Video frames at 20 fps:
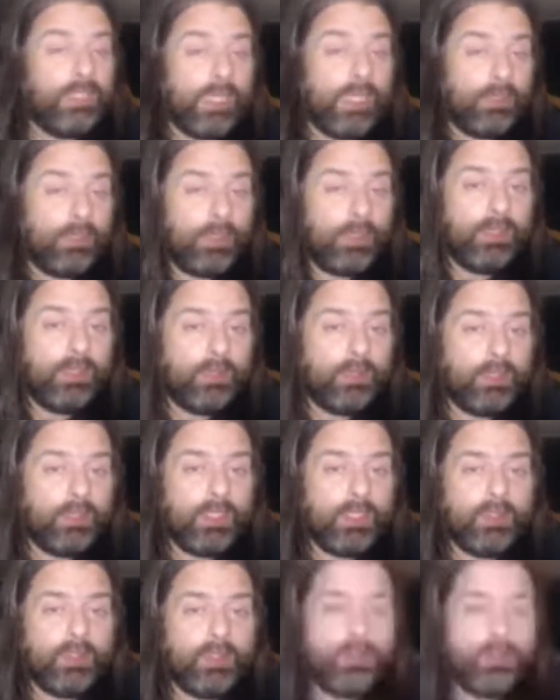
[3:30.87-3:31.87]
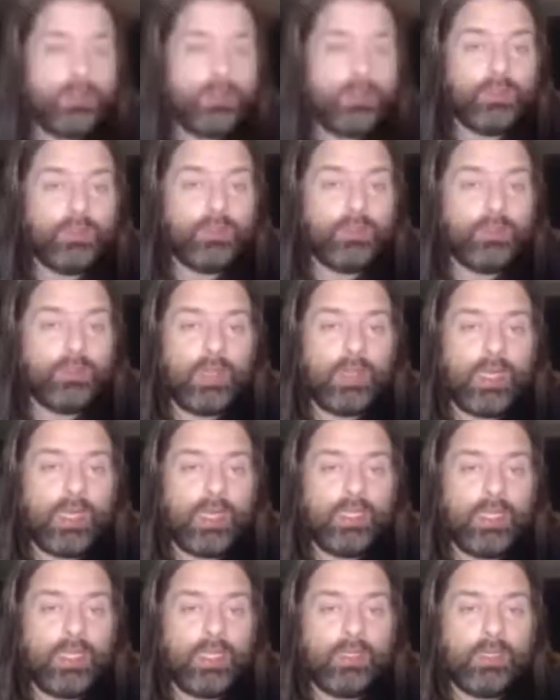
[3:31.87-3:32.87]
That way you can create also
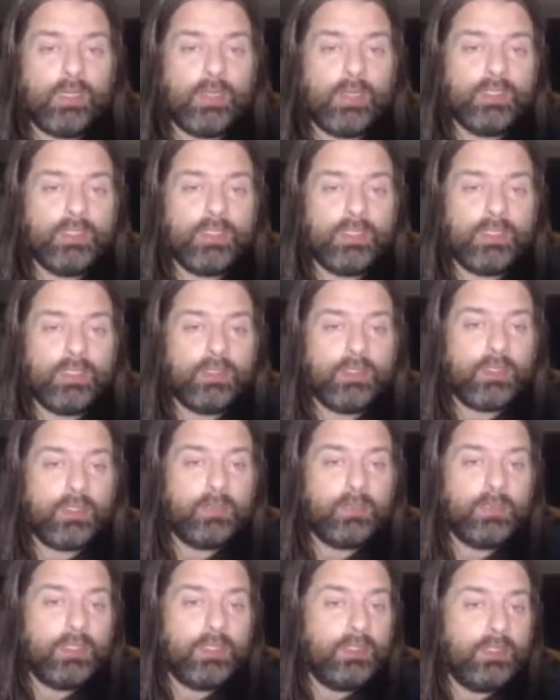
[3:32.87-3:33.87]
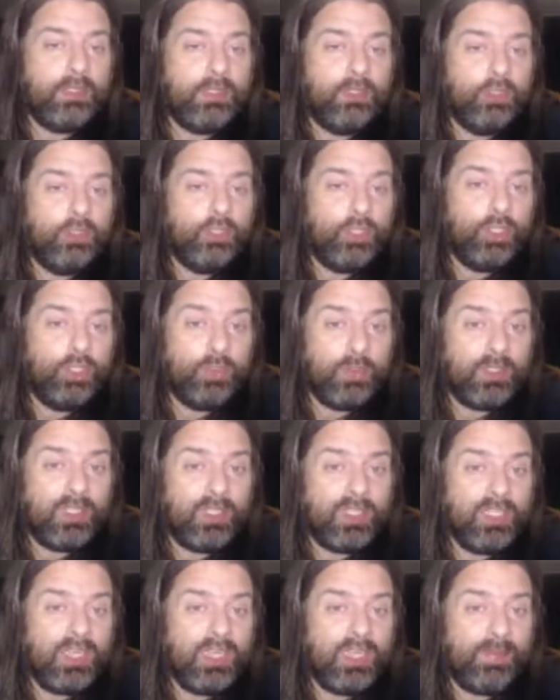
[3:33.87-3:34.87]
higher ratings. I mean, do you want to
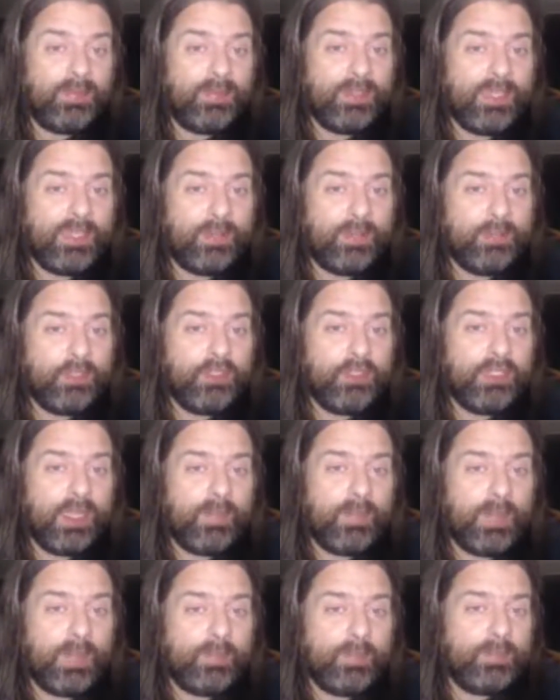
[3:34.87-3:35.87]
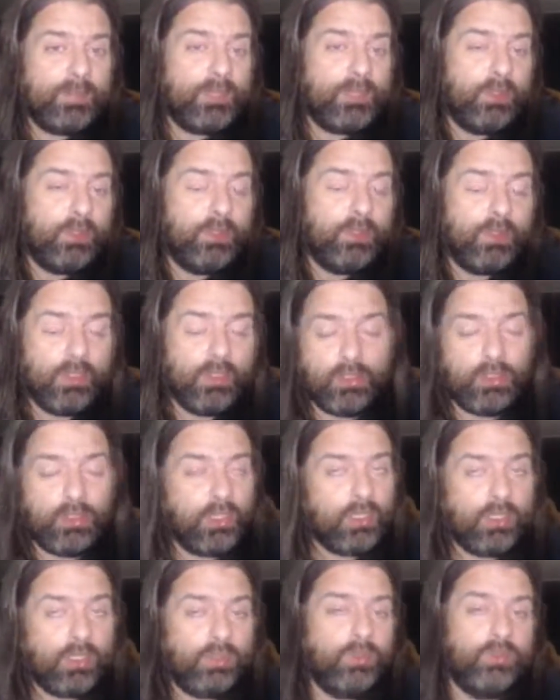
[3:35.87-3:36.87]
see every time the same episode?
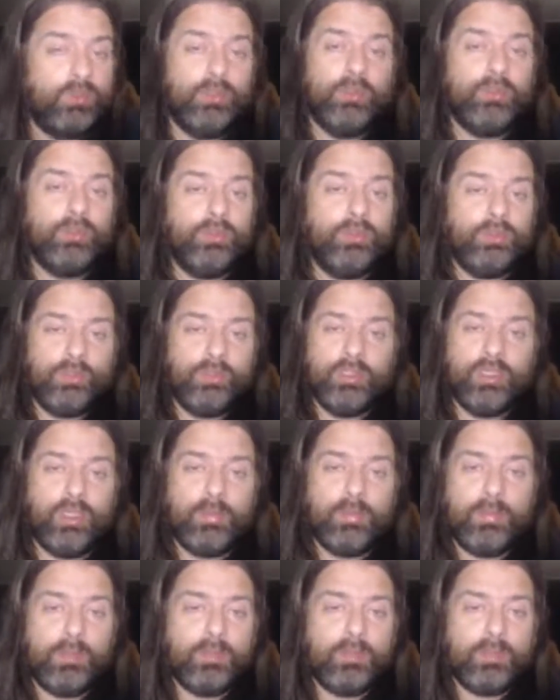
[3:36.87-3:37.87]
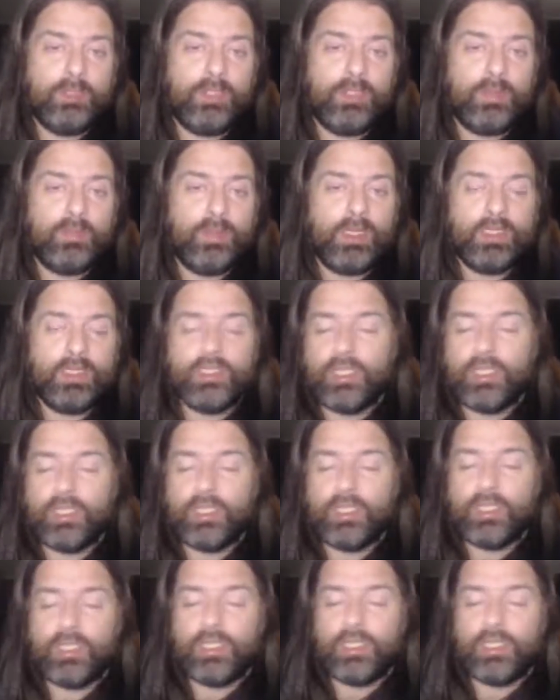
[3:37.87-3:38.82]
No, no, people stop watching.